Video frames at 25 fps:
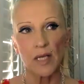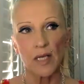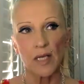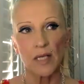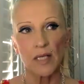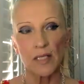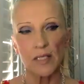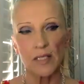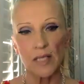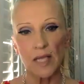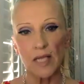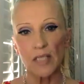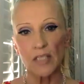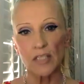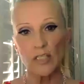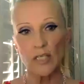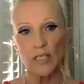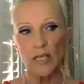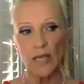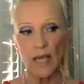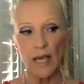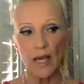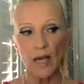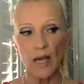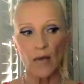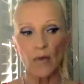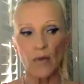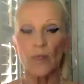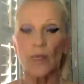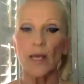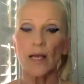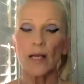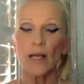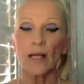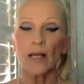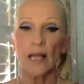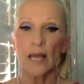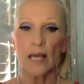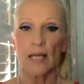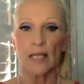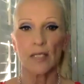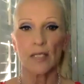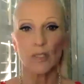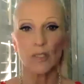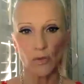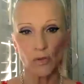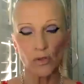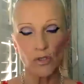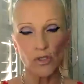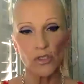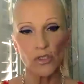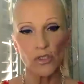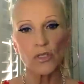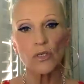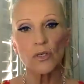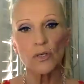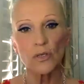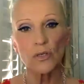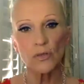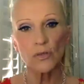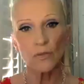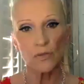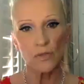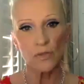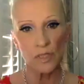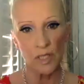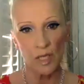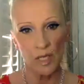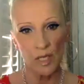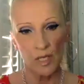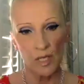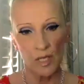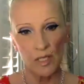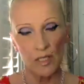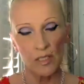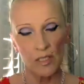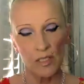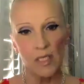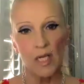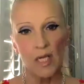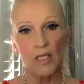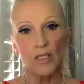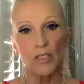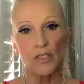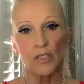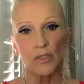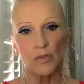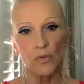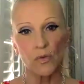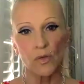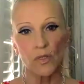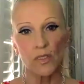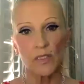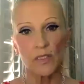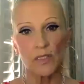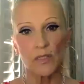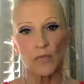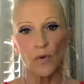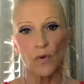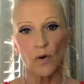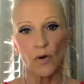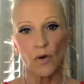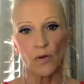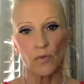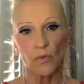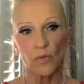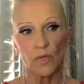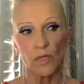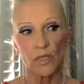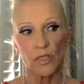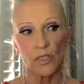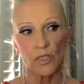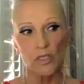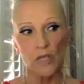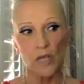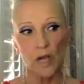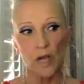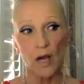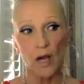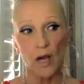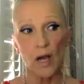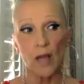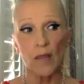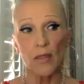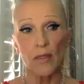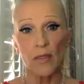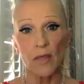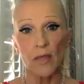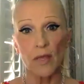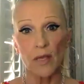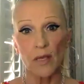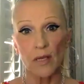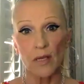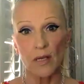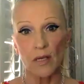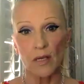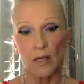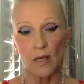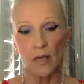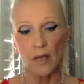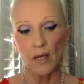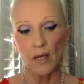it's actually how landlords use Section 21, which I think